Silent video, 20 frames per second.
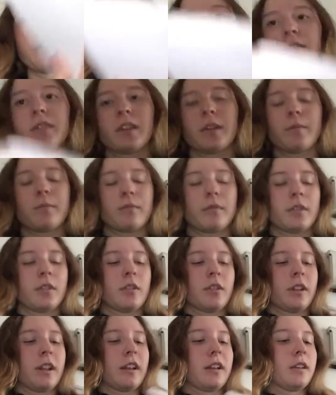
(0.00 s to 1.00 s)
of
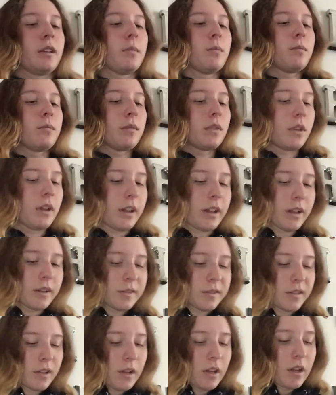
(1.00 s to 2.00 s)
kingdom, I
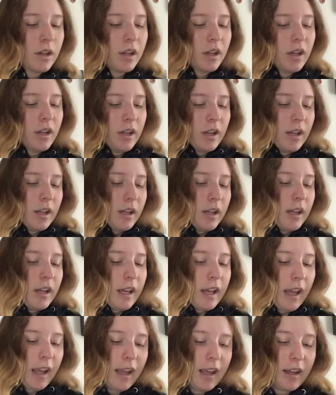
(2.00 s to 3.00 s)
guess.
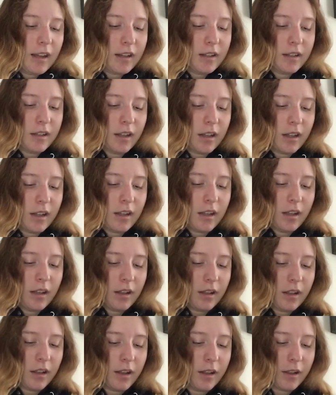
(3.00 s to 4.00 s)
And
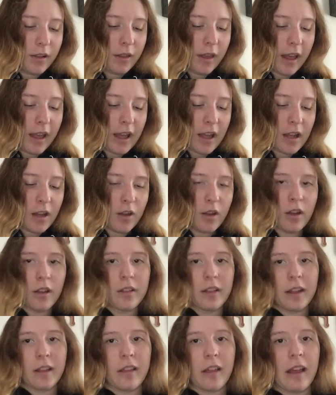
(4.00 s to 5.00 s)
every
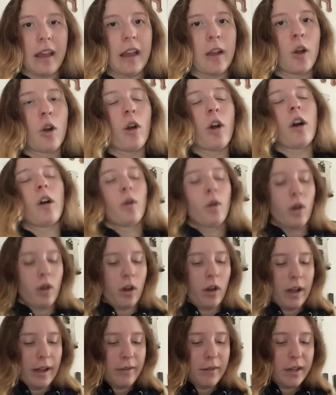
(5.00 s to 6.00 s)

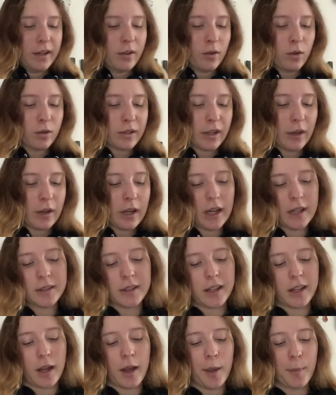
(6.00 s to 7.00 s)
goldtail has
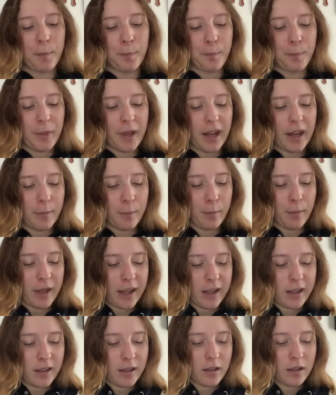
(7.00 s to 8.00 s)
like a
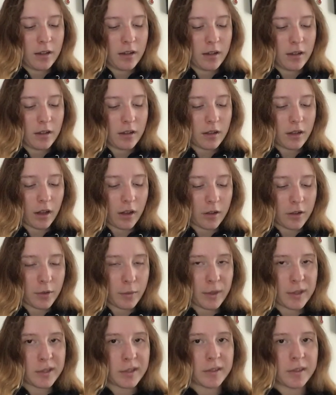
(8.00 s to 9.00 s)
main
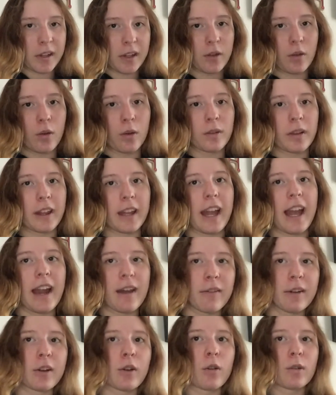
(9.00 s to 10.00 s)
color, which is like gold. Like
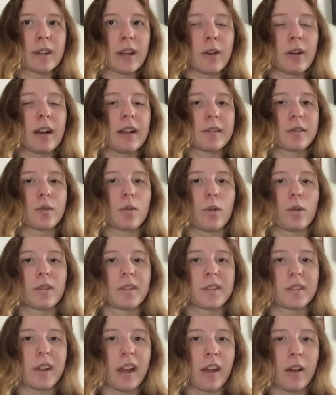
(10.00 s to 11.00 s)
every goldtail has
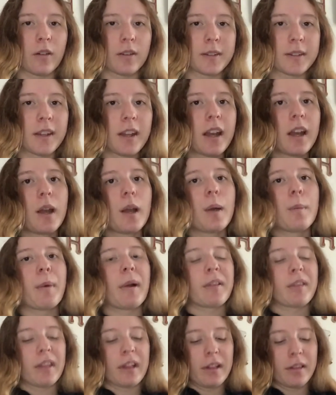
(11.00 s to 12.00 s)
gold scales,
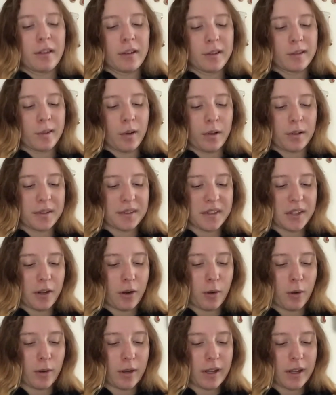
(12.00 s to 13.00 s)
but then there's
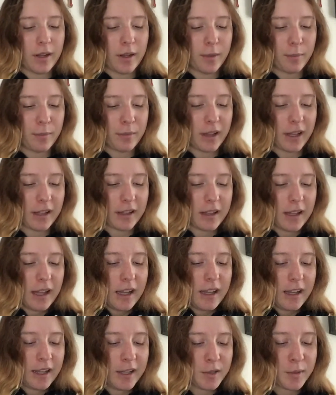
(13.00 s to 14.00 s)
also like
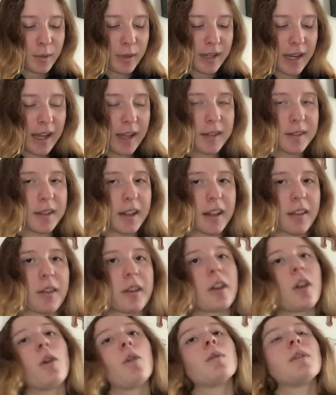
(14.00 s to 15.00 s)
each one has like
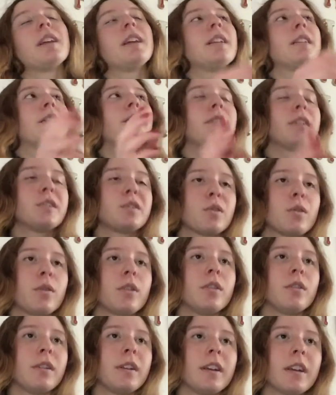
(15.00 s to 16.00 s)
their own individual
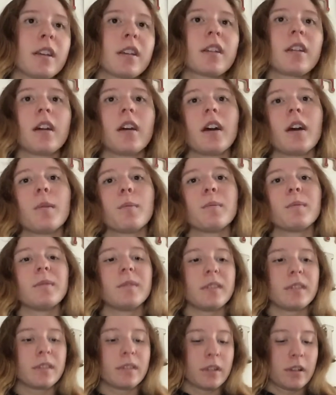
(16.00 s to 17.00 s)
unique
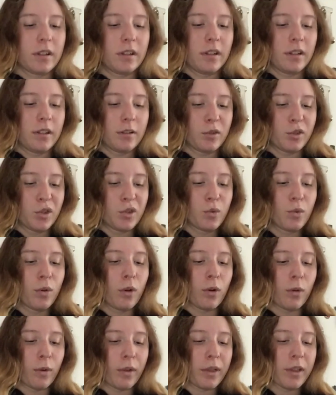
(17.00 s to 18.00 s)

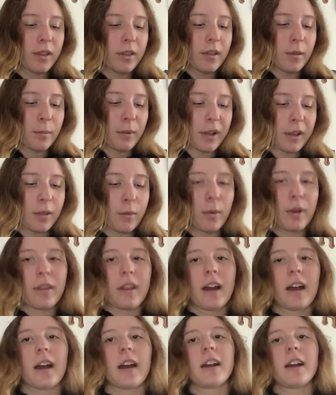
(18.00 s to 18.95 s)
jewel within them. Like the one that